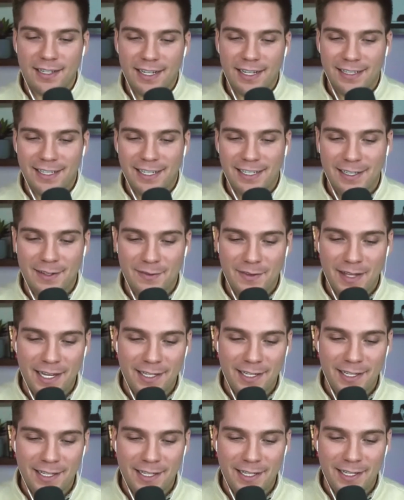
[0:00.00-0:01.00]
I love
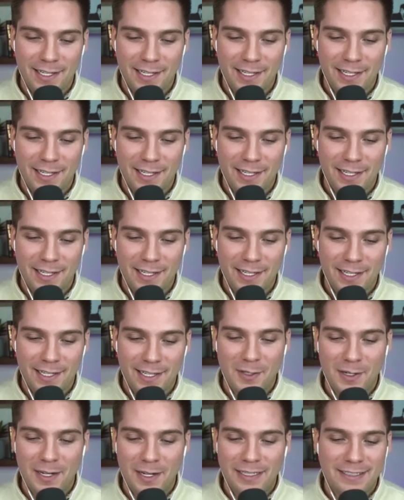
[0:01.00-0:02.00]
that. It's too
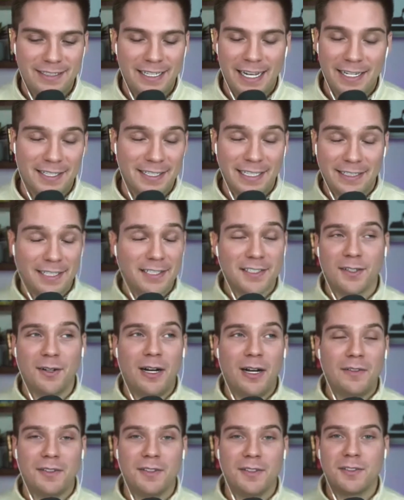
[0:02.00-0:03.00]
true. And I just get that so
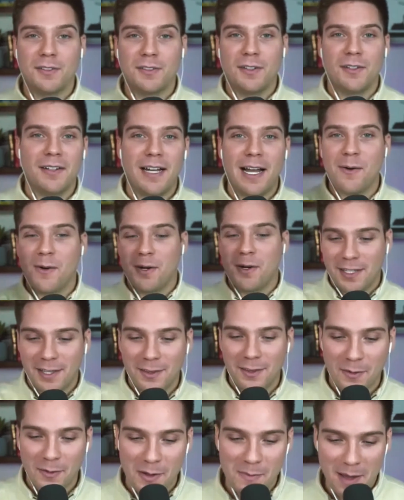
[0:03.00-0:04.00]
often. So I wanted to
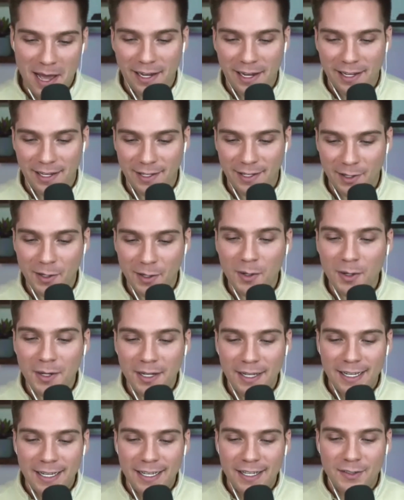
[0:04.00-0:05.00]
throw that back at you.
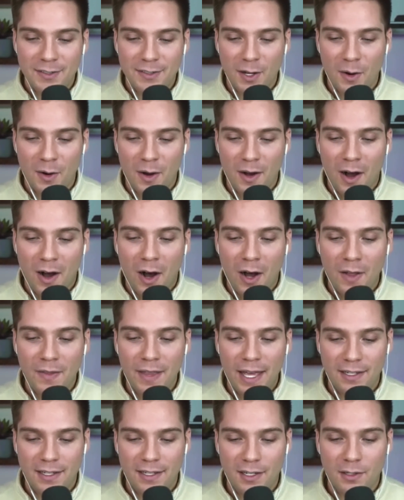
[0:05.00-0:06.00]
So on
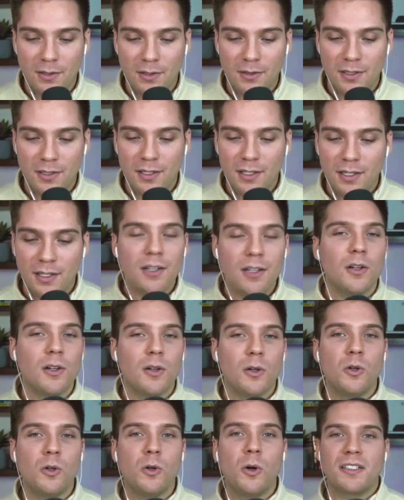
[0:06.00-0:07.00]
that note,
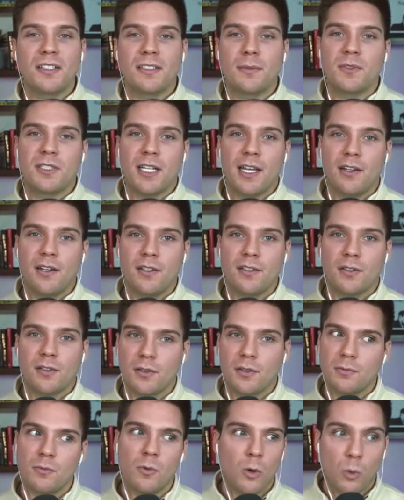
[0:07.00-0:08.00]
who are some channels,
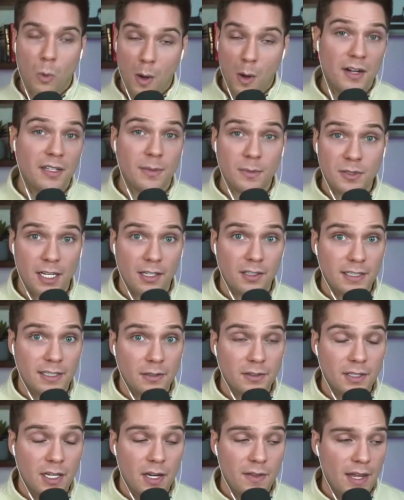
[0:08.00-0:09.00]
or what are some channels
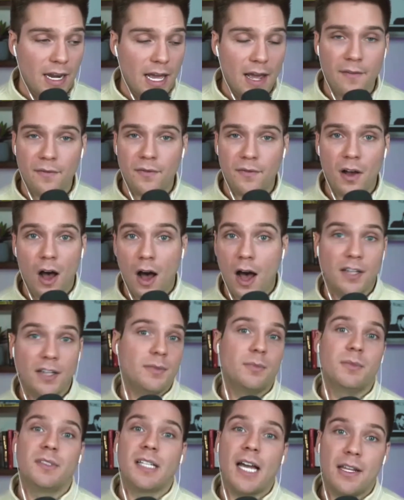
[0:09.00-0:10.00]
out there that have
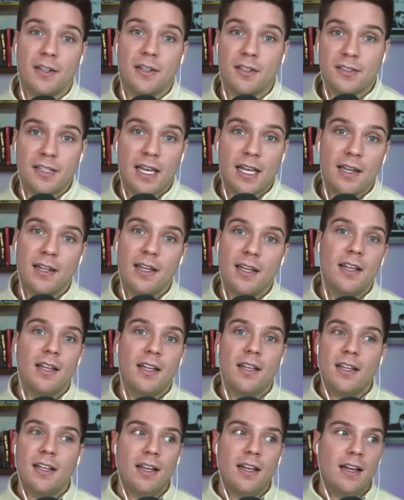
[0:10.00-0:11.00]
awesome titles that
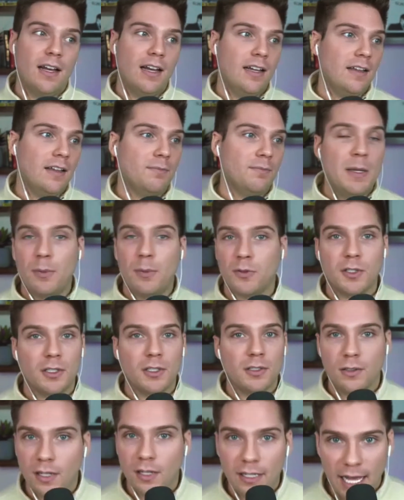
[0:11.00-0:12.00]
people should
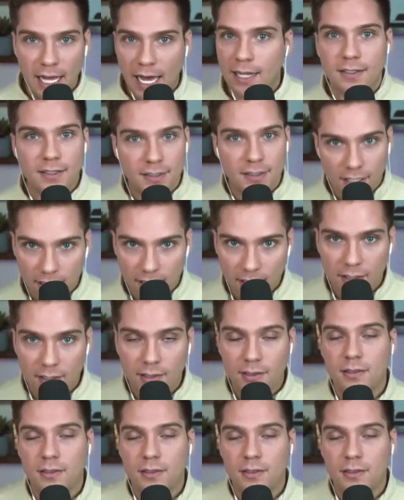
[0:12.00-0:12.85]
look at and study?